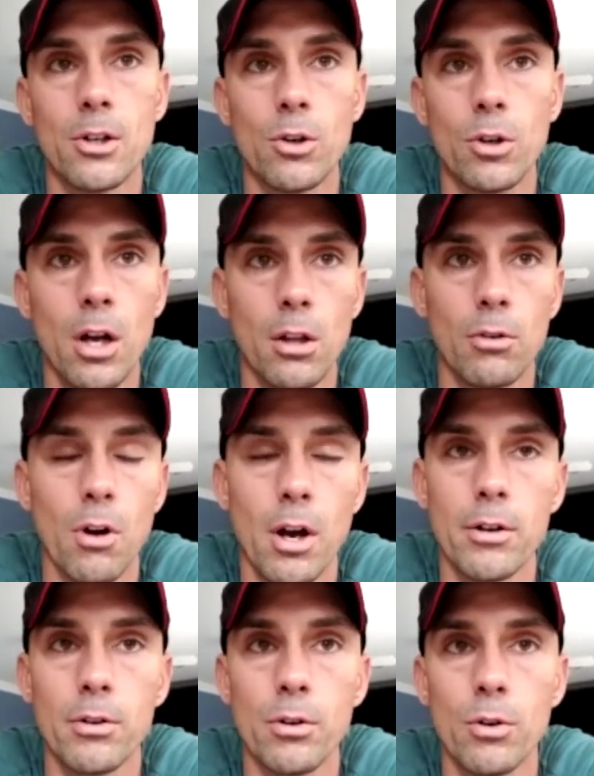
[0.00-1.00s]

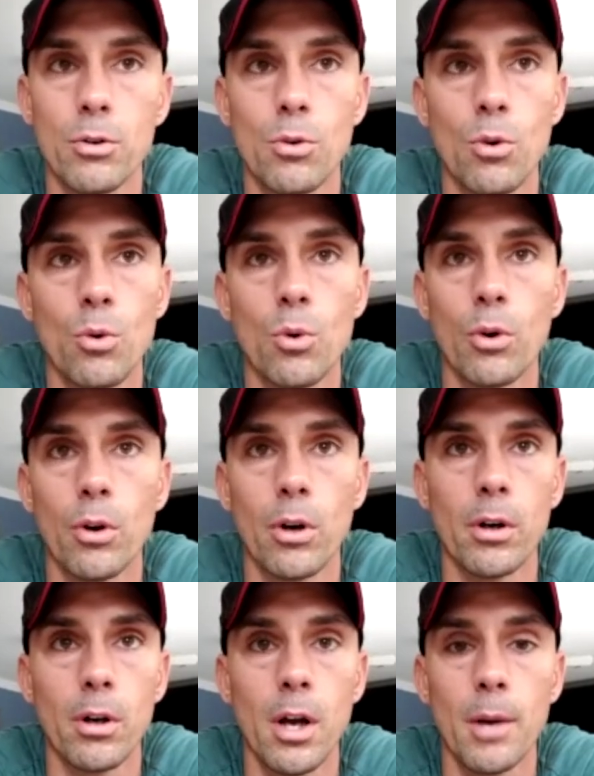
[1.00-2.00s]
Colorado
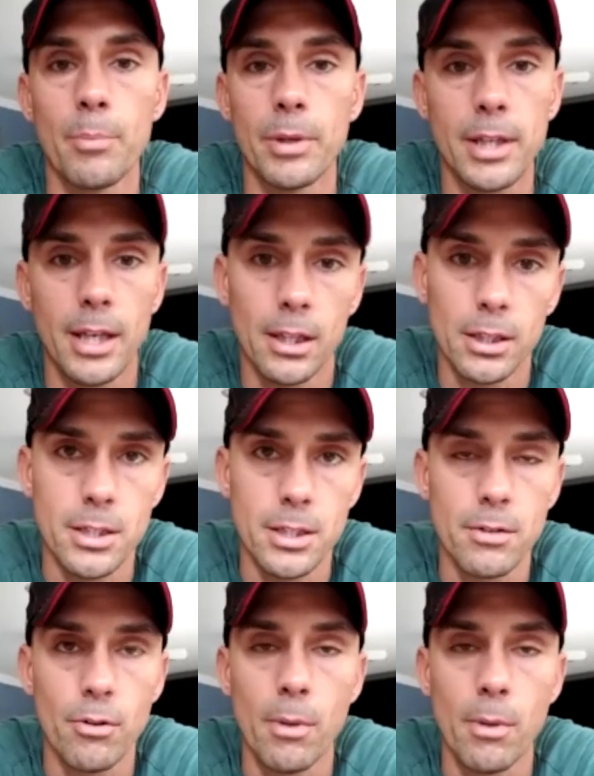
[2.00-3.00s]
or up in
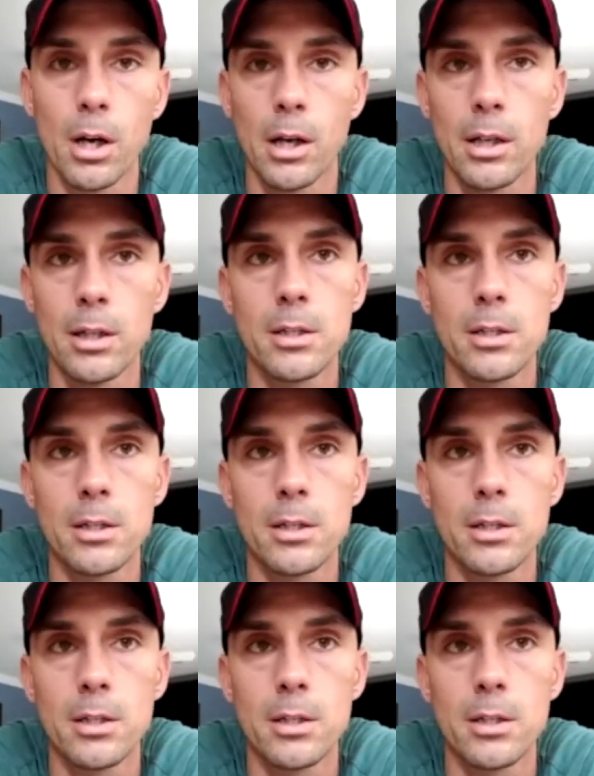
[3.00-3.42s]
Killington, Vermont,